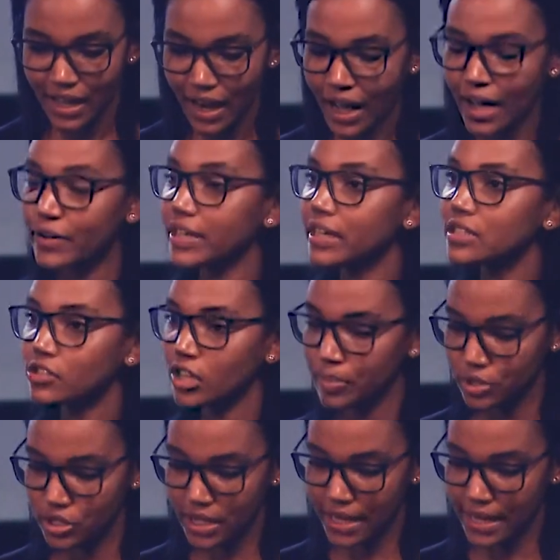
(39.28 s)
Our key
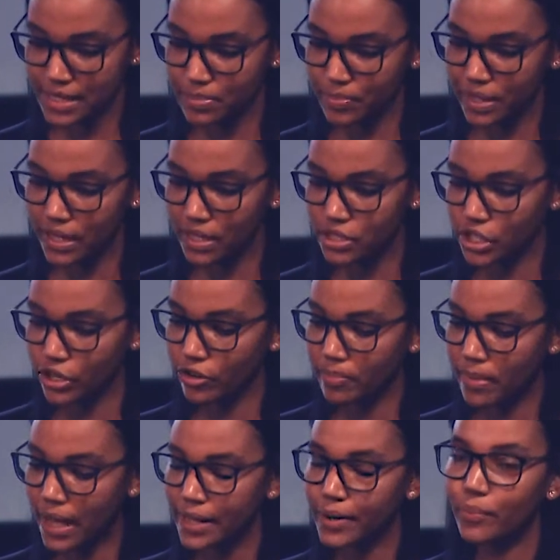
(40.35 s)
scripture has been
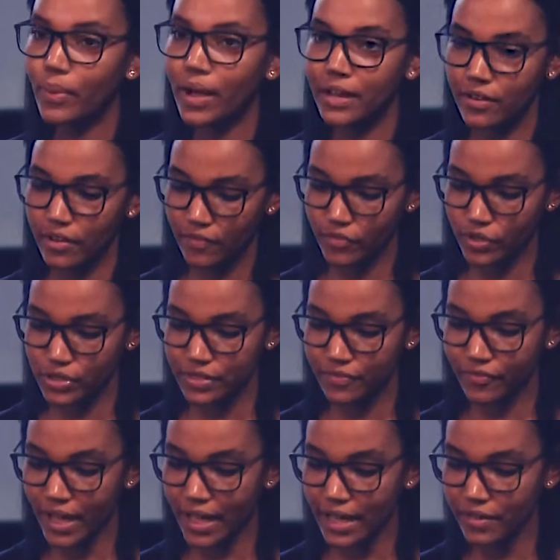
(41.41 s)
Jeremiah 1, verse
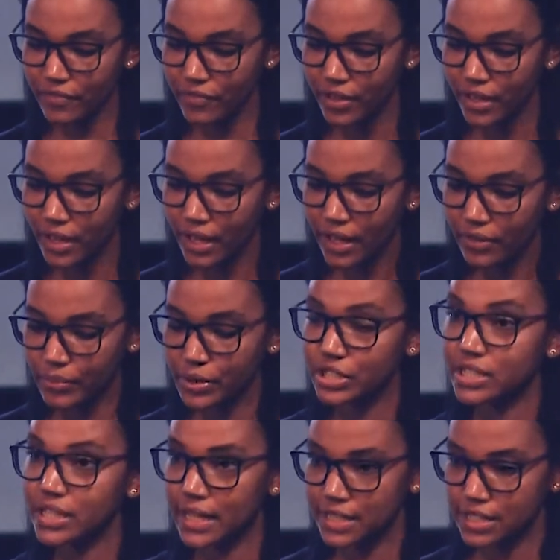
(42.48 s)
5, which
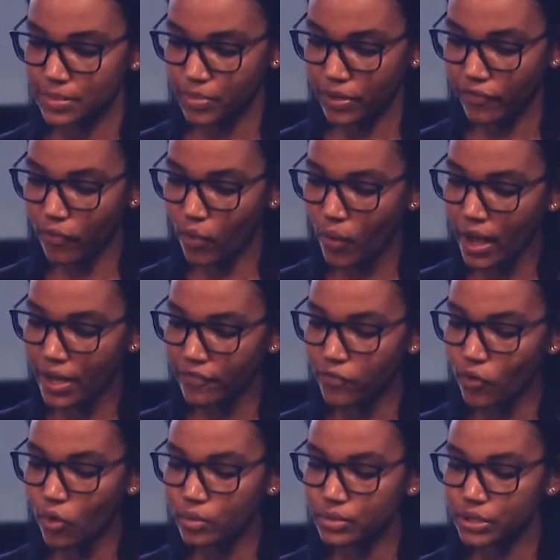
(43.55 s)
says, "Before I
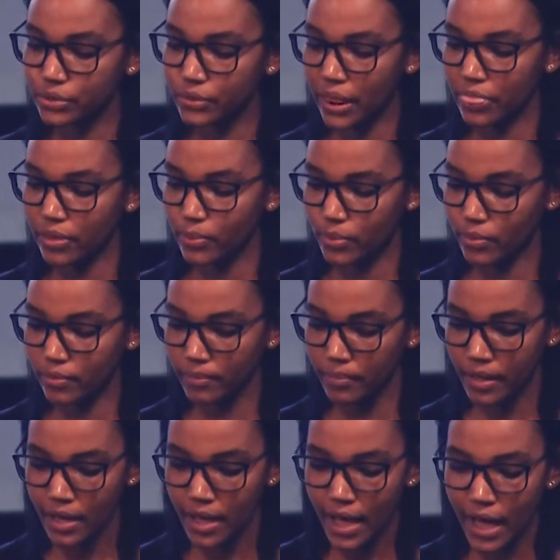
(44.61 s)
formed you in the womb,
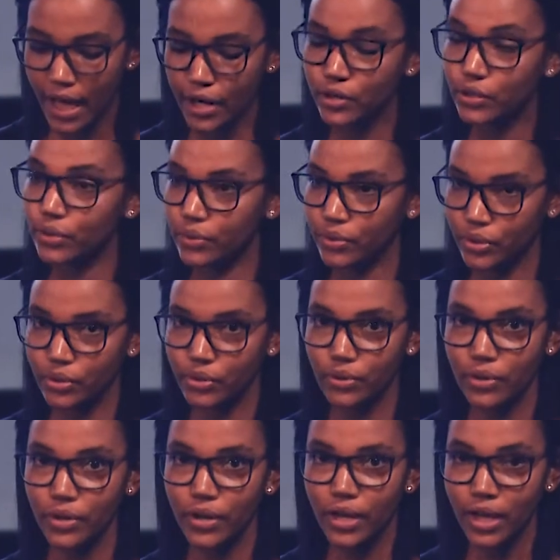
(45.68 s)
I knew you.
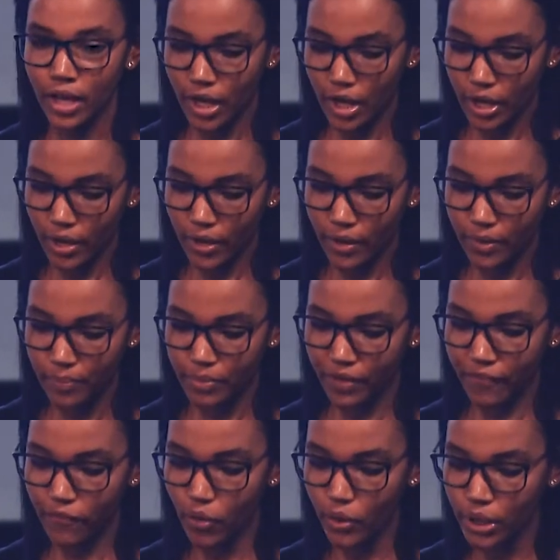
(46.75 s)

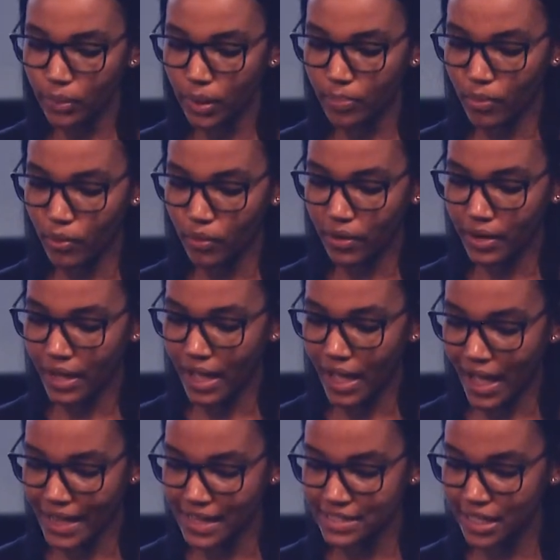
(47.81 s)
Before you were born,
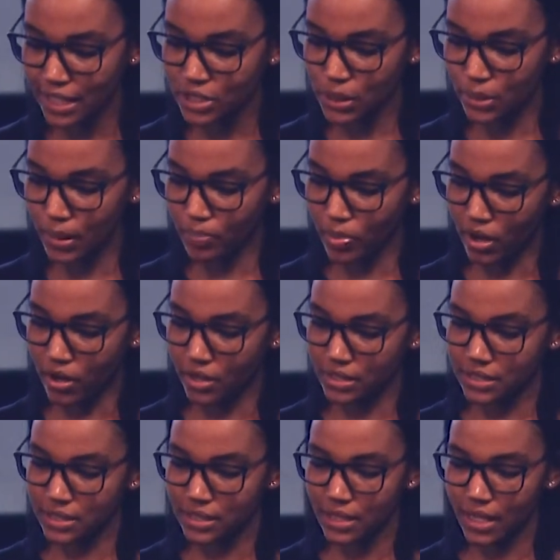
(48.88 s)
I set you
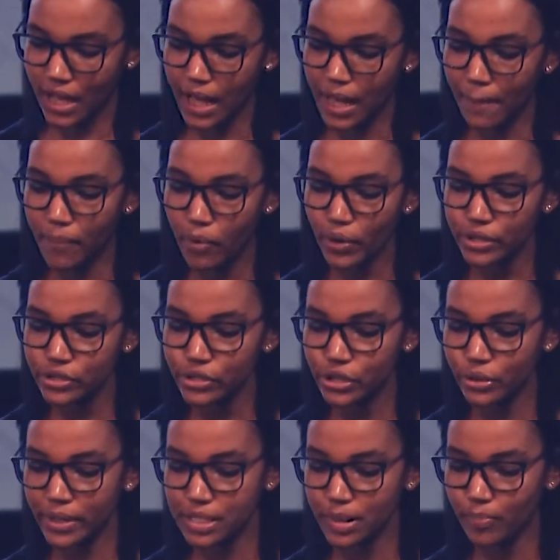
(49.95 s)
apart. I appointed
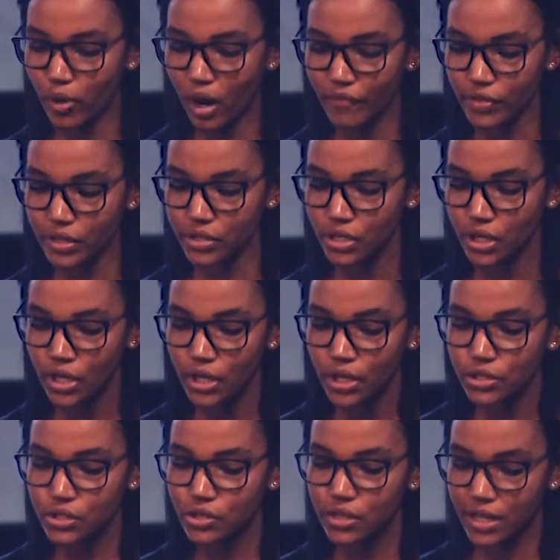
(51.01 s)
you as a prophet
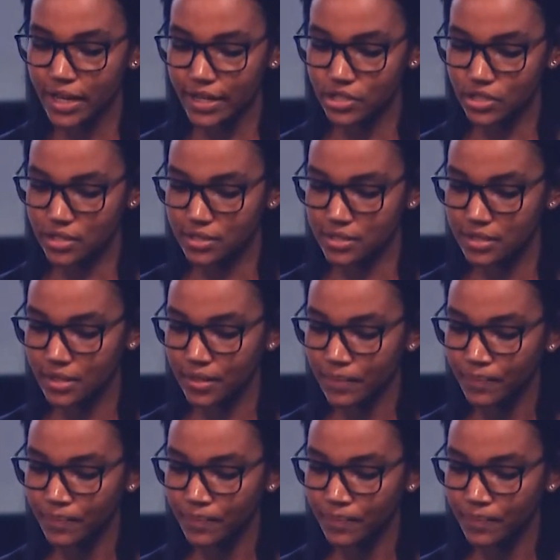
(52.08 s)
to the nations."